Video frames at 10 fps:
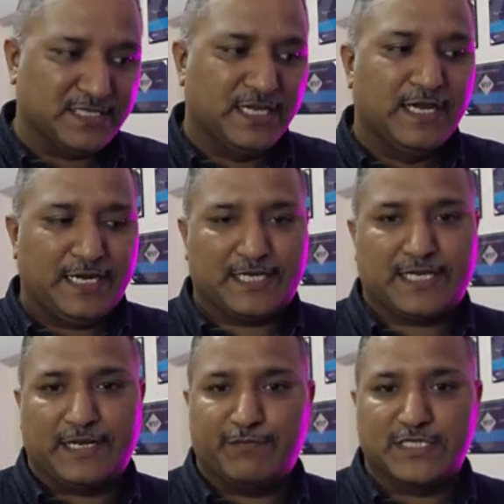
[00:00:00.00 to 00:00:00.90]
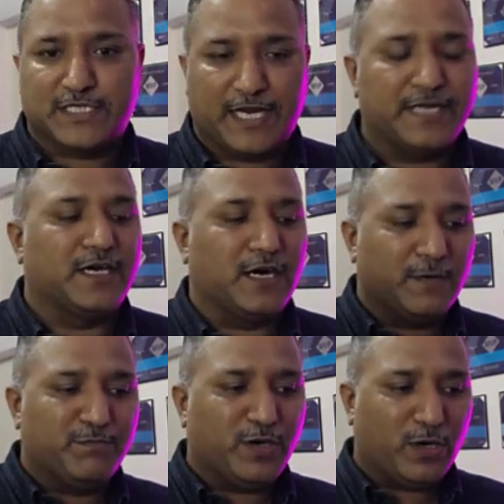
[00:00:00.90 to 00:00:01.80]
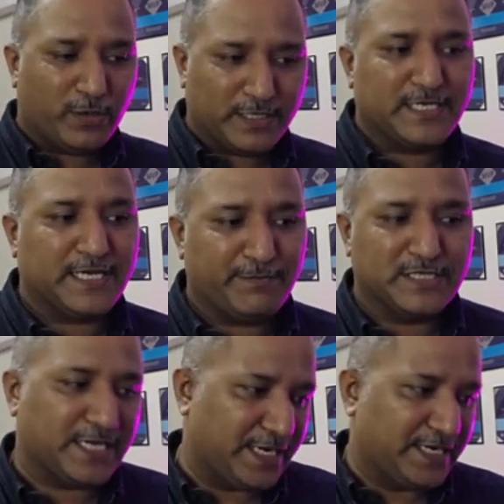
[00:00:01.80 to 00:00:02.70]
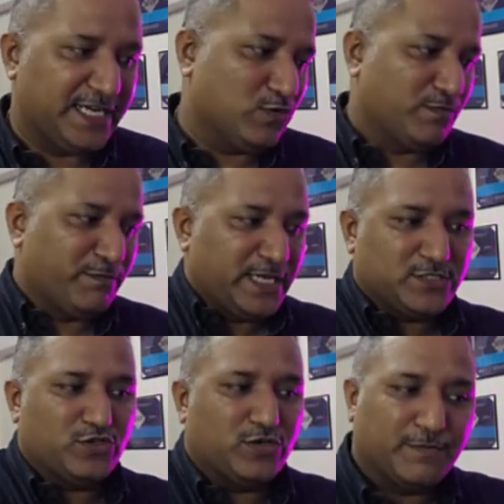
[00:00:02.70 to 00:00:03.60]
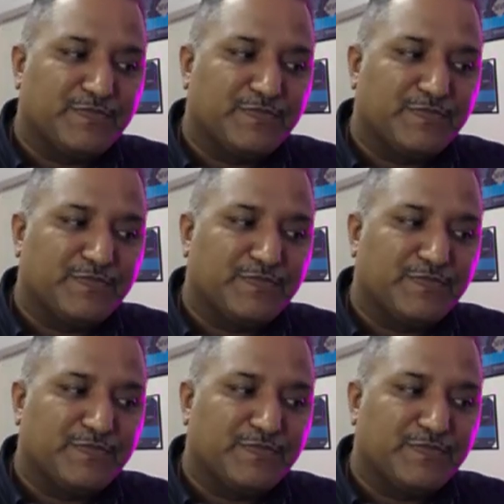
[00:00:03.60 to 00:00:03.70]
It can be scaled up or it can be scaled down based on